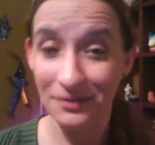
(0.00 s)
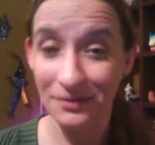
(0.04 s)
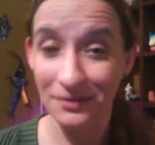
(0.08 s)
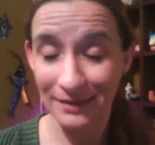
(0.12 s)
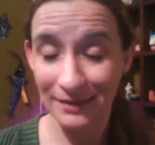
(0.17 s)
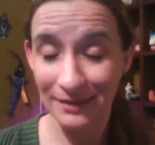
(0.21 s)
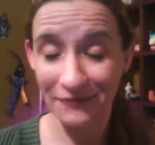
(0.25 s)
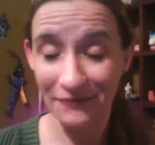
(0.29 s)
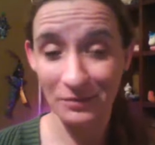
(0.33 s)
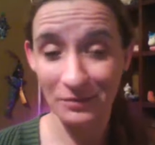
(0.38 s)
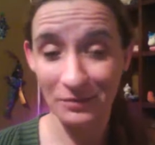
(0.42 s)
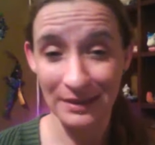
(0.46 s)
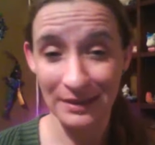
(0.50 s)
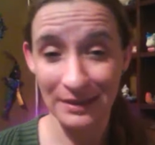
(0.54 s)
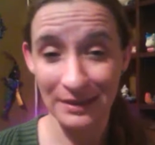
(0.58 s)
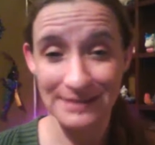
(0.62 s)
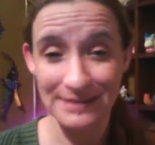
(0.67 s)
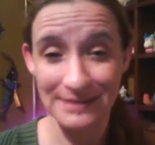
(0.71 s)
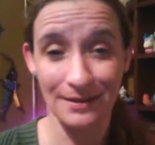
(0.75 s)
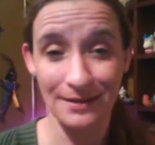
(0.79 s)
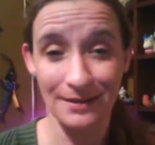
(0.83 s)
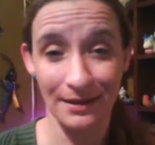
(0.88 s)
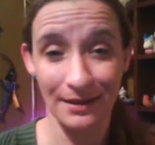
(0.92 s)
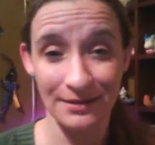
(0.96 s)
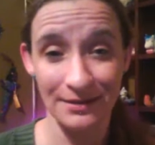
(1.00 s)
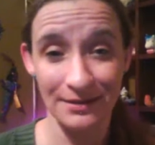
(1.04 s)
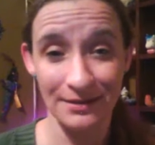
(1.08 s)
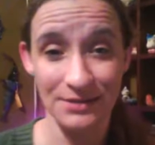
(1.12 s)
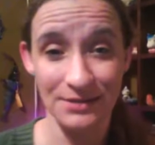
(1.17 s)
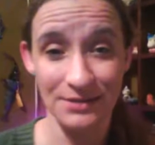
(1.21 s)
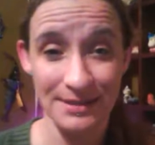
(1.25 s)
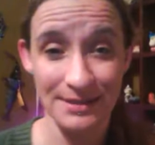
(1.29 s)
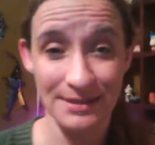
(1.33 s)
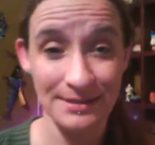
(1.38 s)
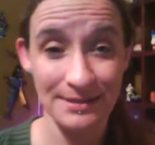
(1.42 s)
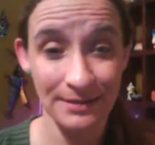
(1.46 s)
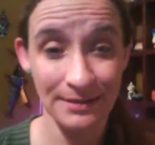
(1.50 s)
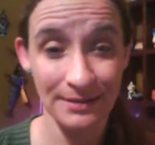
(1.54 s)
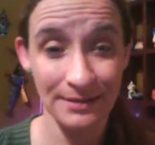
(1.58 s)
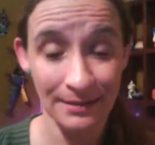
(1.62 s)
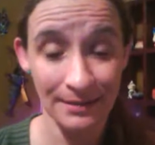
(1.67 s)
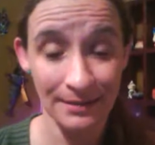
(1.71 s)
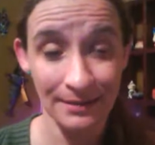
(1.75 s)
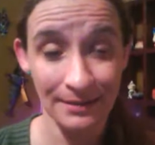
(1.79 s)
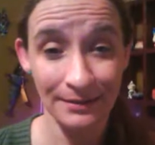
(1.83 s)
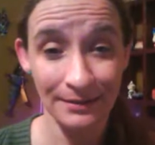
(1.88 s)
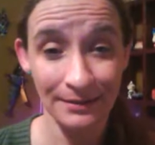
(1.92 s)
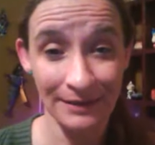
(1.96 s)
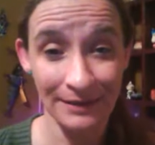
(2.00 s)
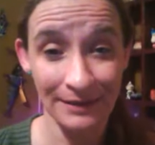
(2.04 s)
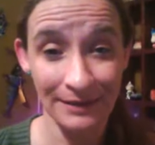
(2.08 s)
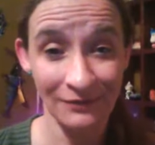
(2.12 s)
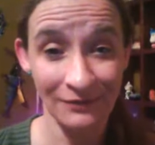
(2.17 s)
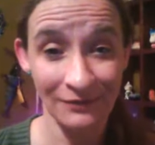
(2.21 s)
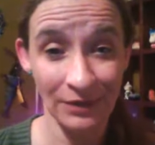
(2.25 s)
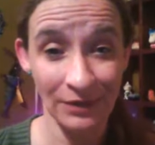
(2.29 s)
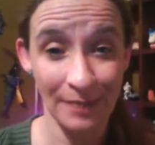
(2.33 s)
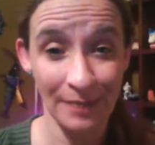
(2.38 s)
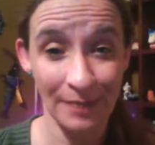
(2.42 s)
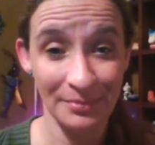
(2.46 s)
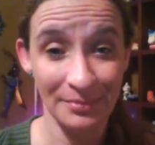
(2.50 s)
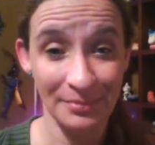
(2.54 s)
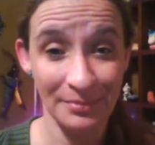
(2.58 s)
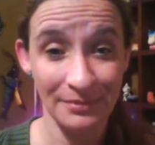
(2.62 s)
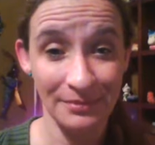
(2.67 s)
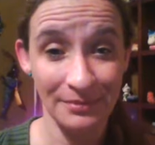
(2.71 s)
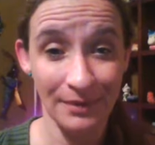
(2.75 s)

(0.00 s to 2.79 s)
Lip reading: Everybody's not going to just level up